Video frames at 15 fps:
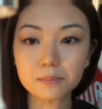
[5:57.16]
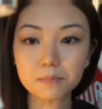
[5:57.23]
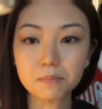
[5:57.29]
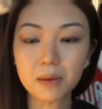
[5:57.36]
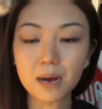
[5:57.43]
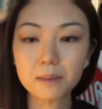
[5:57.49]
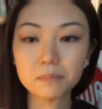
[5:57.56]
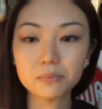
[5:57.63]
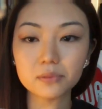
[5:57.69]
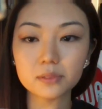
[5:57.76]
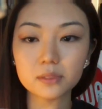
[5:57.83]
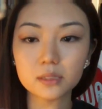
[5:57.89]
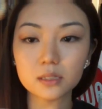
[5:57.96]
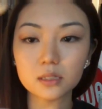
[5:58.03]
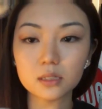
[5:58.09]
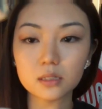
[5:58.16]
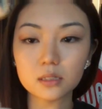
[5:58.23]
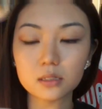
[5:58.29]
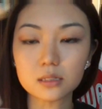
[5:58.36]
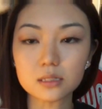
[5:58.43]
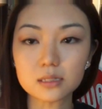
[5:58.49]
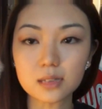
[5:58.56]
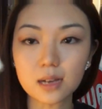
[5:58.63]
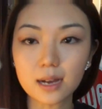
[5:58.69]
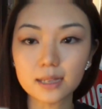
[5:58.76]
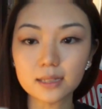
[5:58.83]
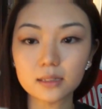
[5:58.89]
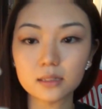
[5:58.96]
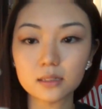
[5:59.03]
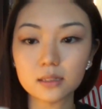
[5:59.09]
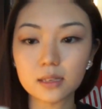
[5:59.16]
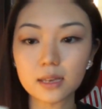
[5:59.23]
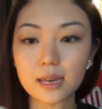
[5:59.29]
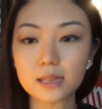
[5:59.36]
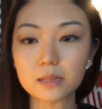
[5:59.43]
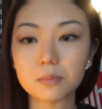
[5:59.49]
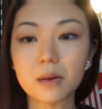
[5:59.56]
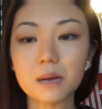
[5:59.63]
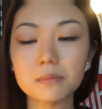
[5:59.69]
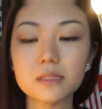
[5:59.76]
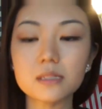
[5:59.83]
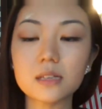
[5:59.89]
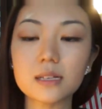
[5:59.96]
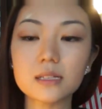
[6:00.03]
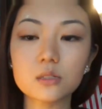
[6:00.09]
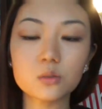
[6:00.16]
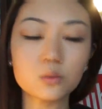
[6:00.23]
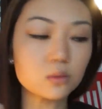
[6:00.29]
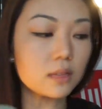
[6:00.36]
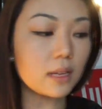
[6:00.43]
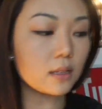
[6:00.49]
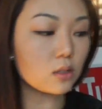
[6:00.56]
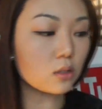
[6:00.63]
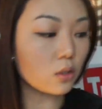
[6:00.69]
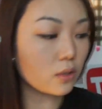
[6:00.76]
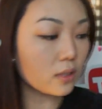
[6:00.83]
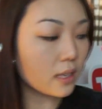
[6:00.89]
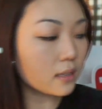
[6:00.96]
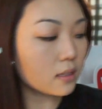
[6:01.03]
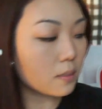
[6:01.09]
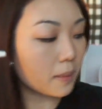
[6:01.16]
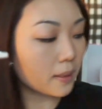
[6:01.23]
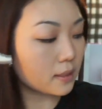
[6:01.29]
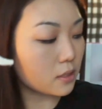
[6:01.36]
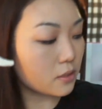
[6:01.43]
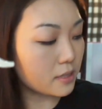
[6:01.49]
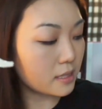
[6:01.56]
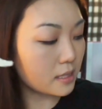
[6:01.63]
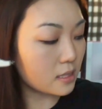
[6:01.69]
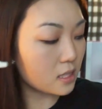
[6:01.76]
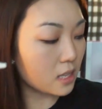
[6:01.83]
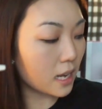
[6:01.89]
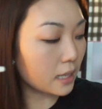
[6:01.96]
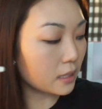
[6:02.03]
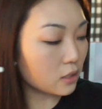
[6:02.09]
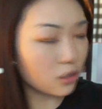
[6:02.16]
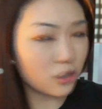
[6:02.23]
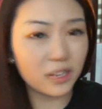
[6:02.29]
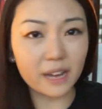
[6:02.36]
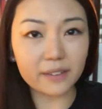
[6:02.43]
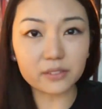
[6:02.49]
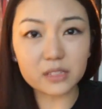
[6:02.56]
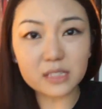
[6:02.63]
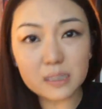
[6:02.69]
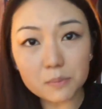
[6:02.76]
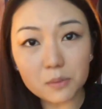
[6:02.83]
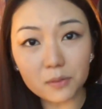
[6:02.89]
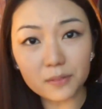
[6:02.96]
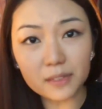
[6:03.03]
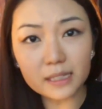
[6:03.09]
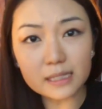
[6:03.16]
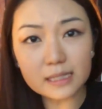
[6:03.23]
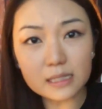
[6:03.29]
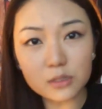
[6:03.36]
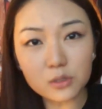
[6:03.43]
The pump design. And pump design is good that you don't get the bacteria inside, you don't have to dip your fingers